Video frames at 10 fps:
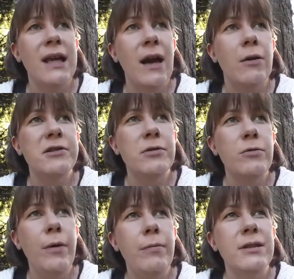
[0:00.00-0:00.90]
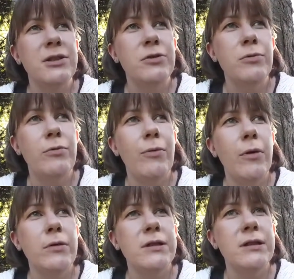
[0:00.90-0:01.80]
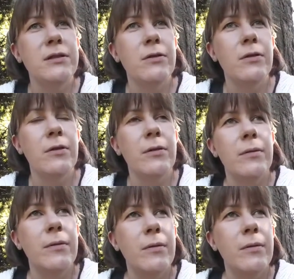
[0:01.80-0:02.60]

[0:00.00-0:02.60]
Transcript: yeah, also Ruth, what you wrote in or